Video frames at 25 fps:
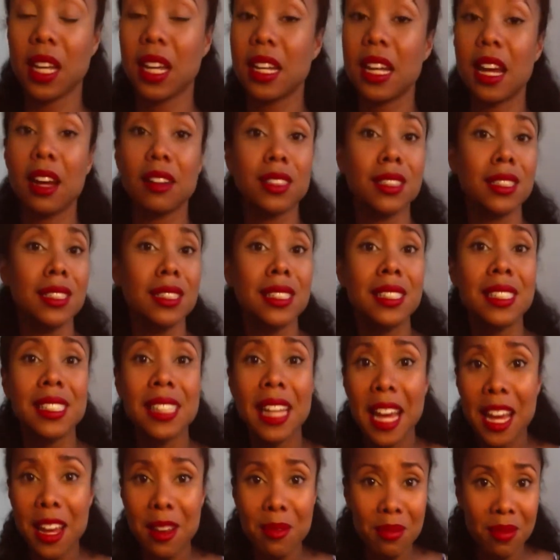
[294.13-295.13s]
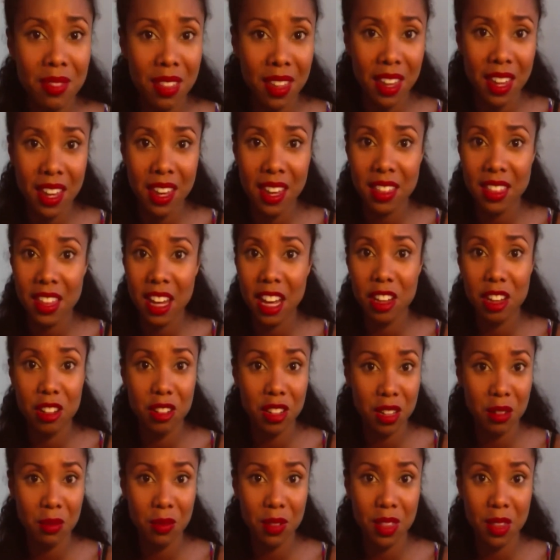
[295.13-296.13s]
Now it's the same thing that you
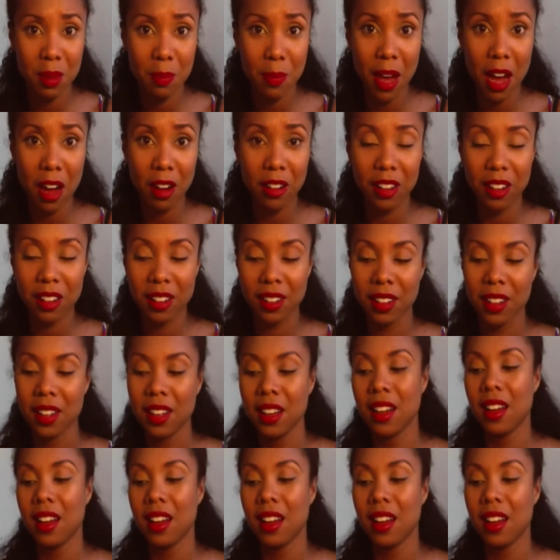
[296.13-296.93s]
did with the powder.